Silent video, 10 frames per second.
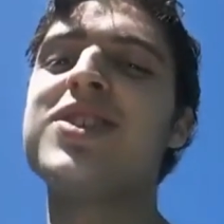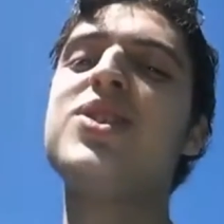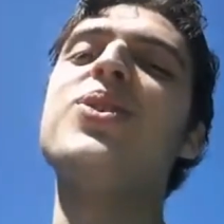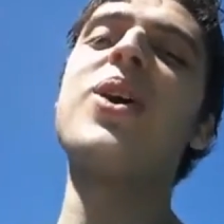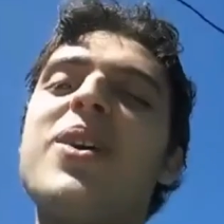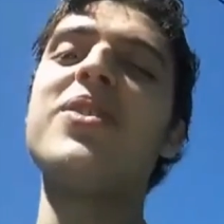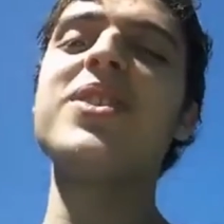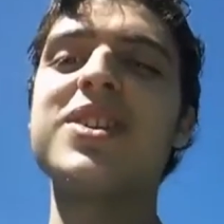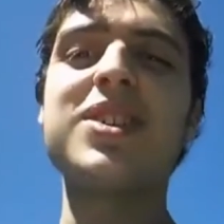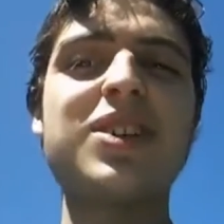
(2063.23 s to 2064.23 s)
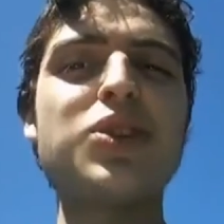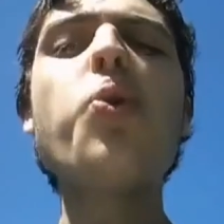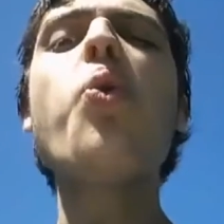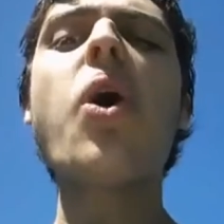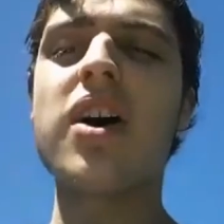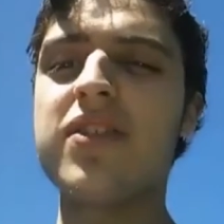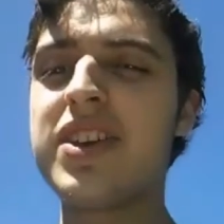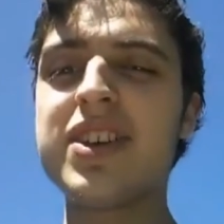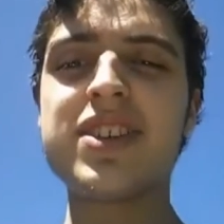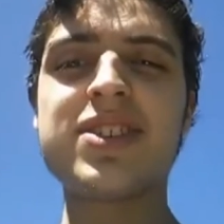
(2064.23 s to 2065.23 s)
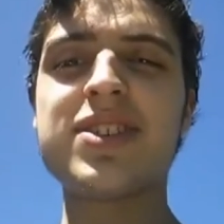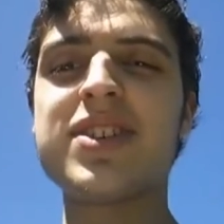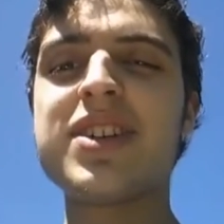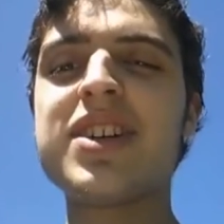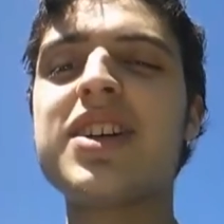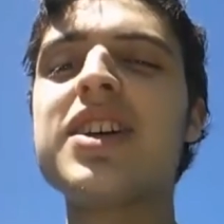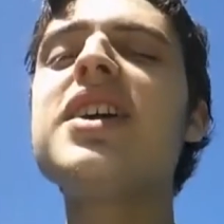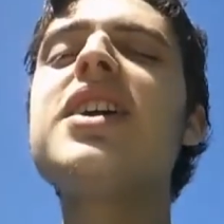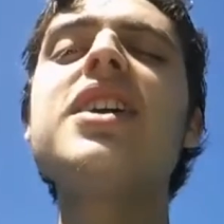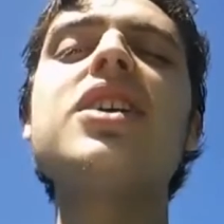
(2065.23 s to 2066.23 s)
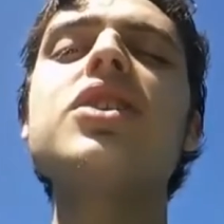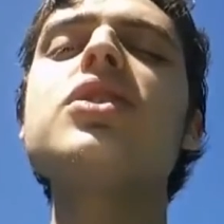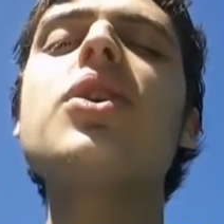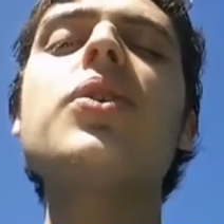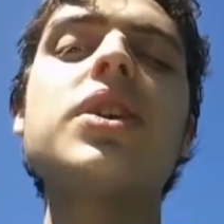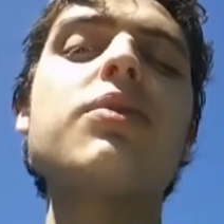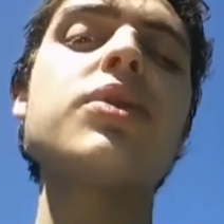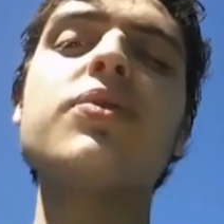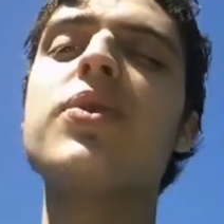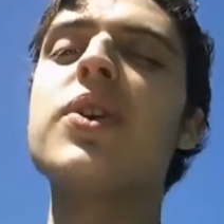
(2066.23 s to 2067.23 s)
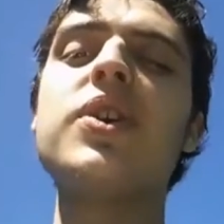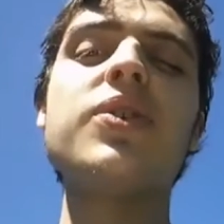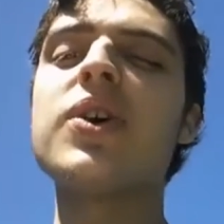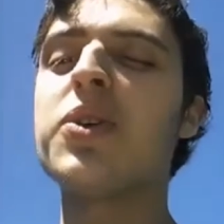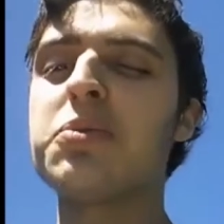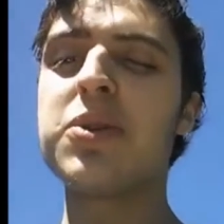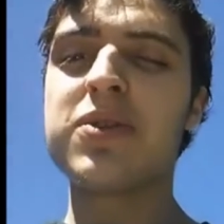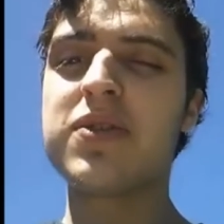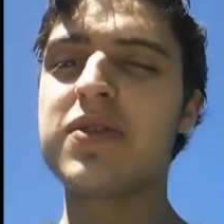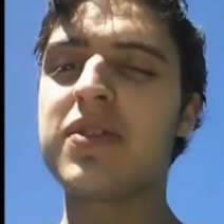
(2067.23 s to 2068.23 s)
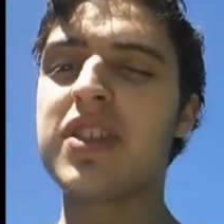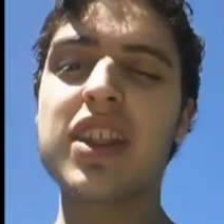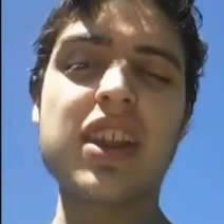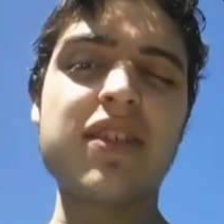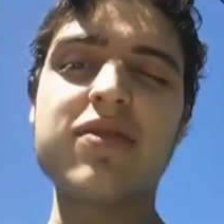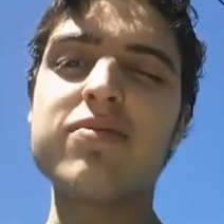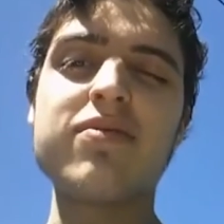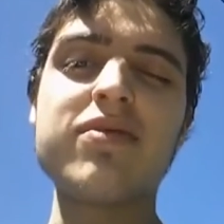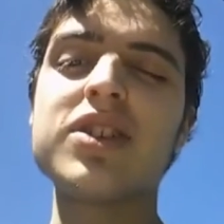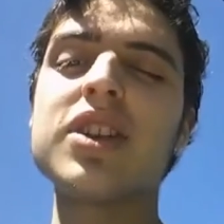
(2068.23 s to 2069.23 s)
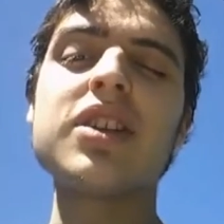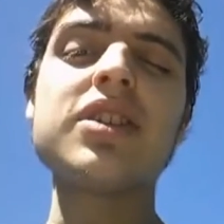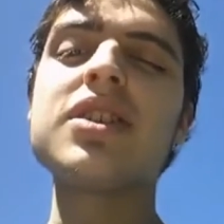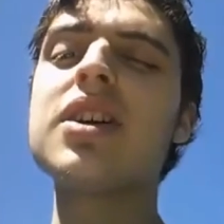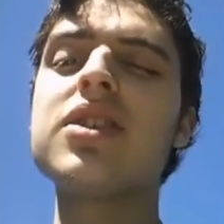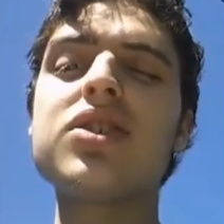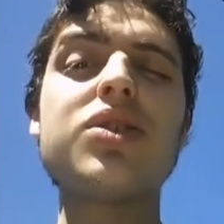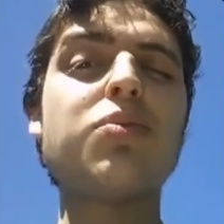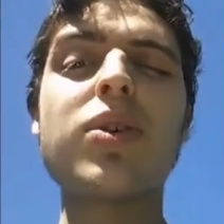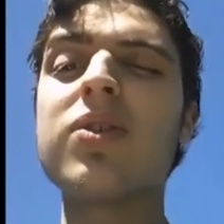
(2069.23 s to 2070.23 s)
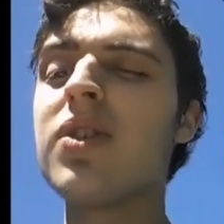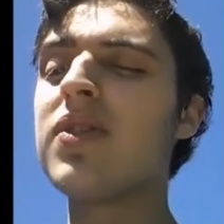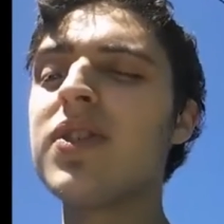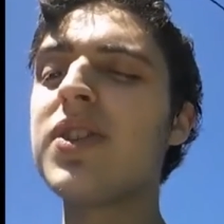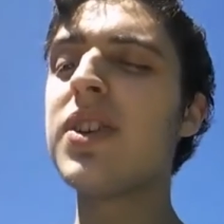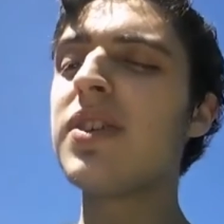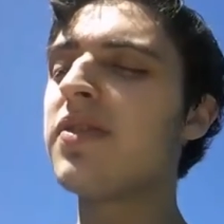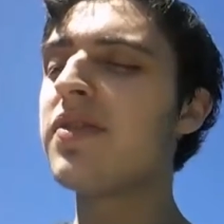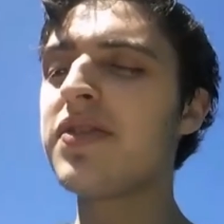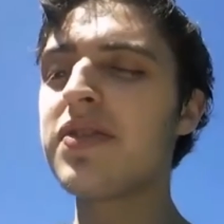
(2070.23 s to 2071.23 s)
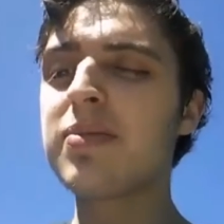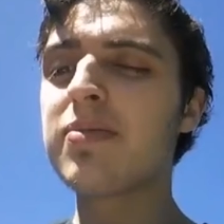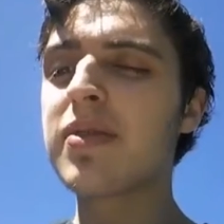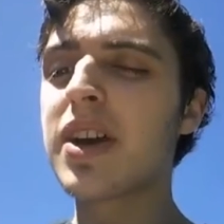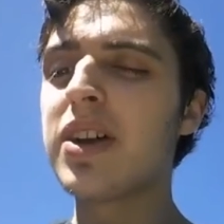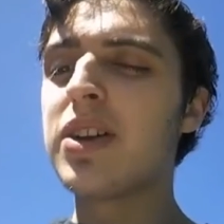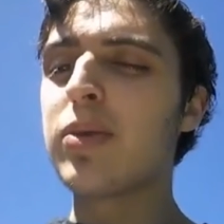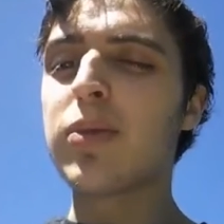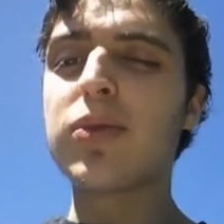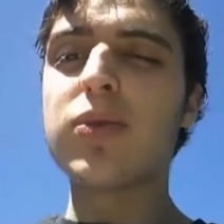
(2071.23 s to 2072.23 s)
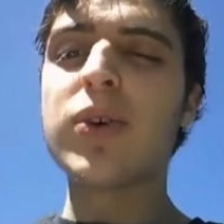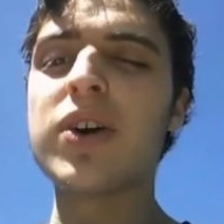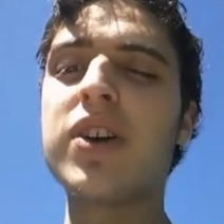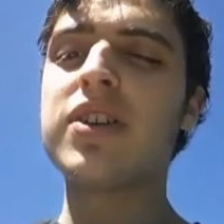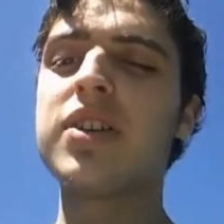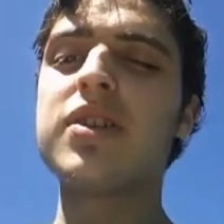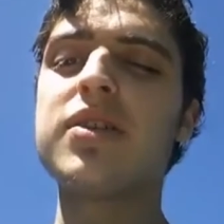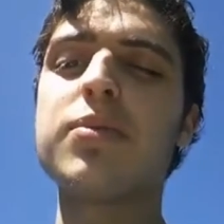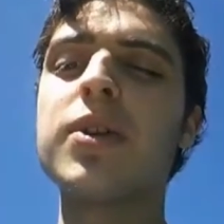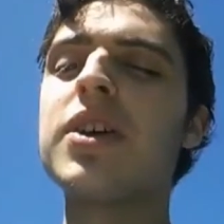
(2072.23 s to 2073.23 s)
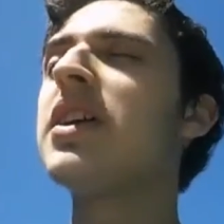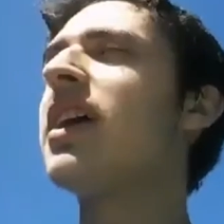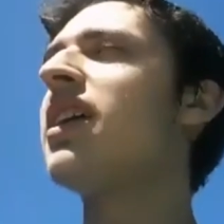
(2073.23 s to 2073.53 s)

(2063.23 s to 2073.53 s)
It's too obvious. Too obvious. Star Wars Episode 4: A New Hope. There's nothing to say. It's just a perfect movie. Number 4, Napoleon